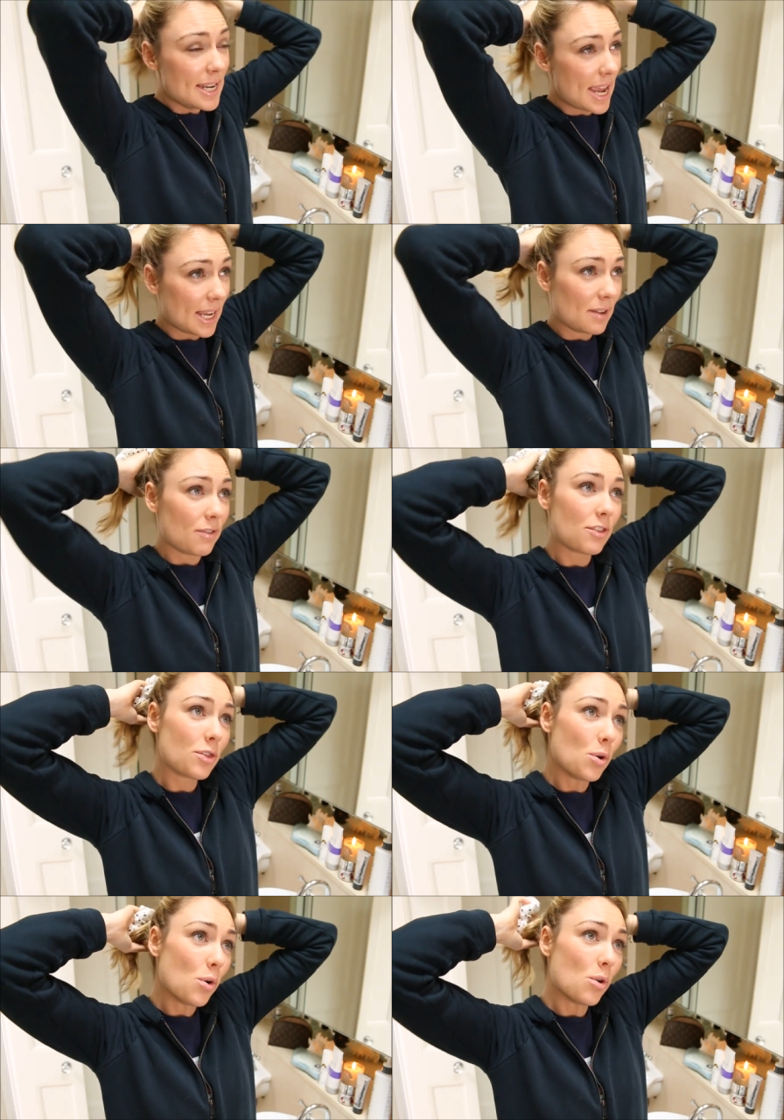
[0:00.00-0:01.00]
negative
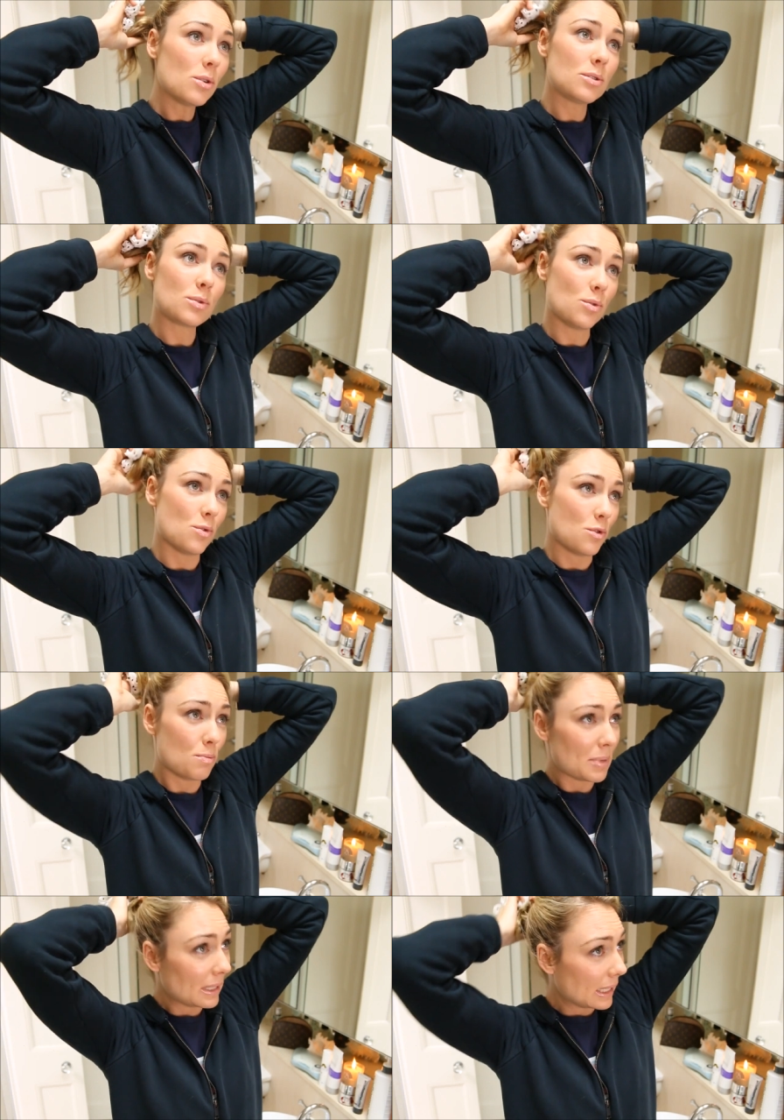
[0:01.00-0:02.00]
thoughts
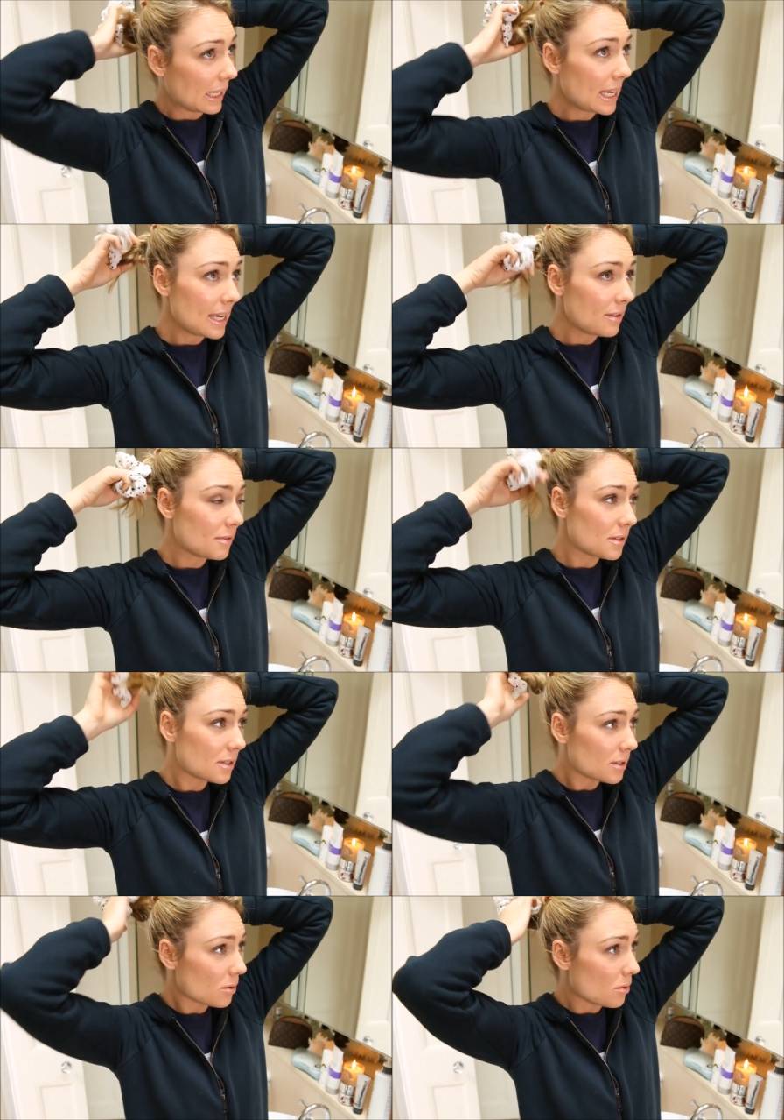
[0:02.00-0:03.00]
or
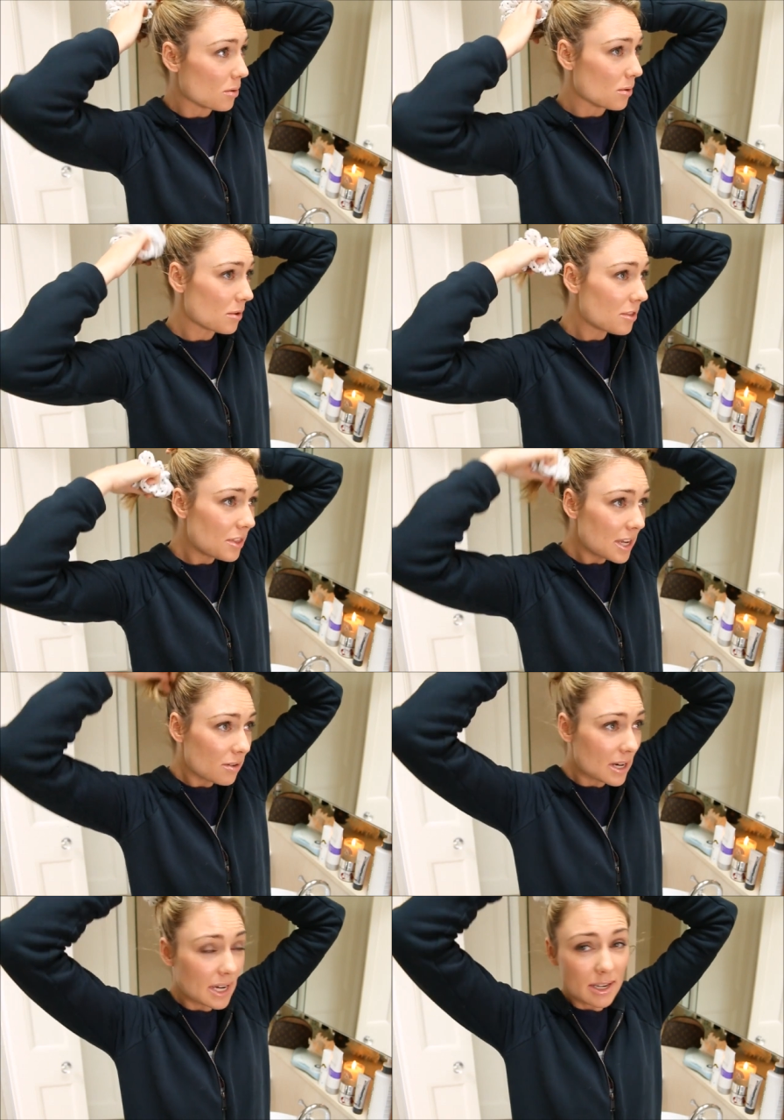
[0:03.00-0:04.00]
beliefs or
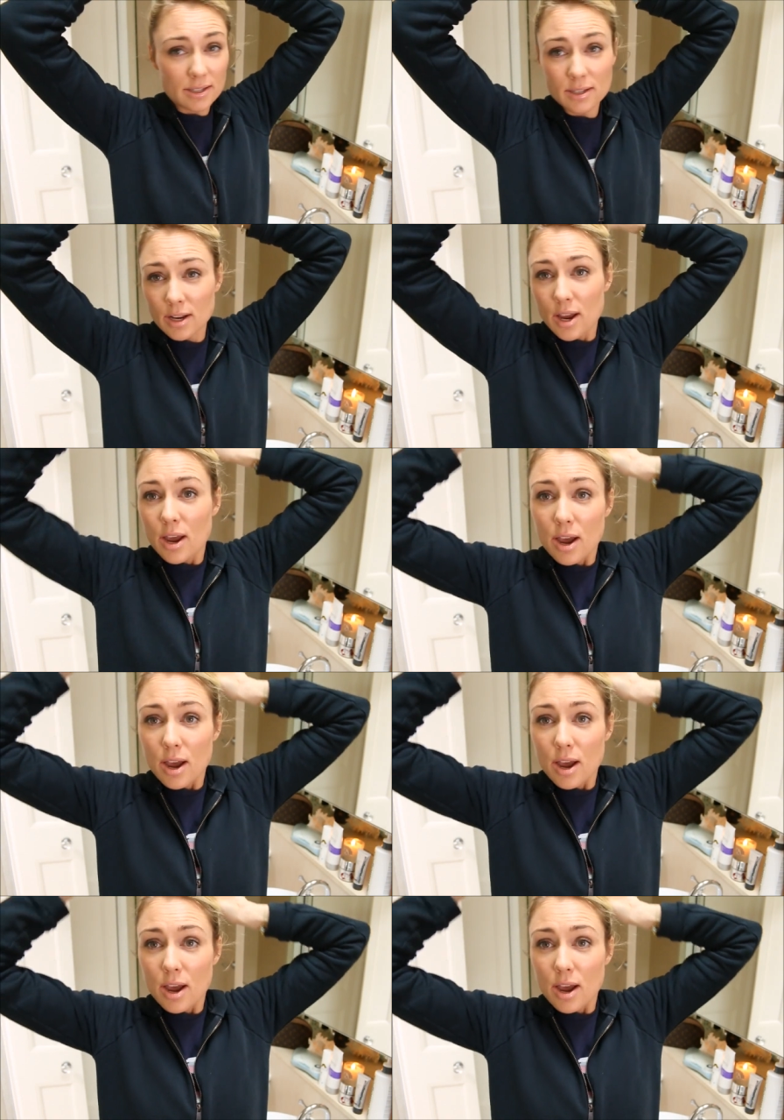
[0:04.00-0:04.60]
theories